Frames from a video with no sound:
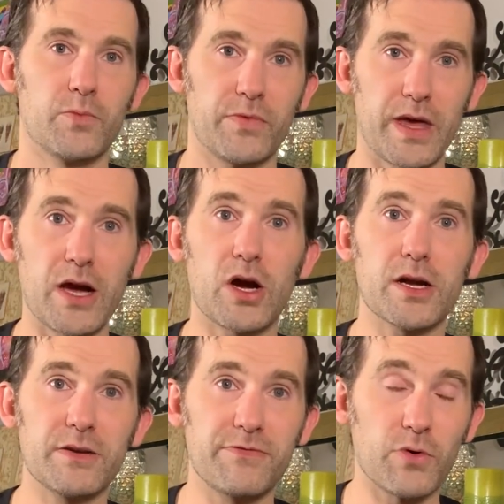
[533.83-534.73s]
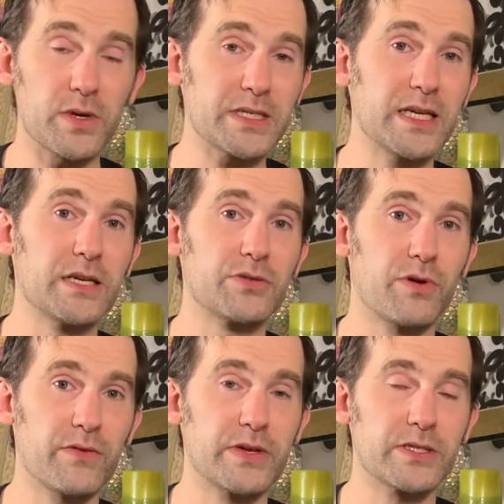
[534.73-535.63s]
They are in 14 and
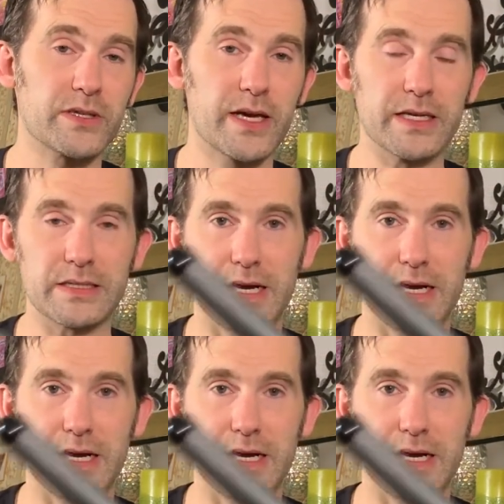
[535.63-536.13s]
12 inch lengths.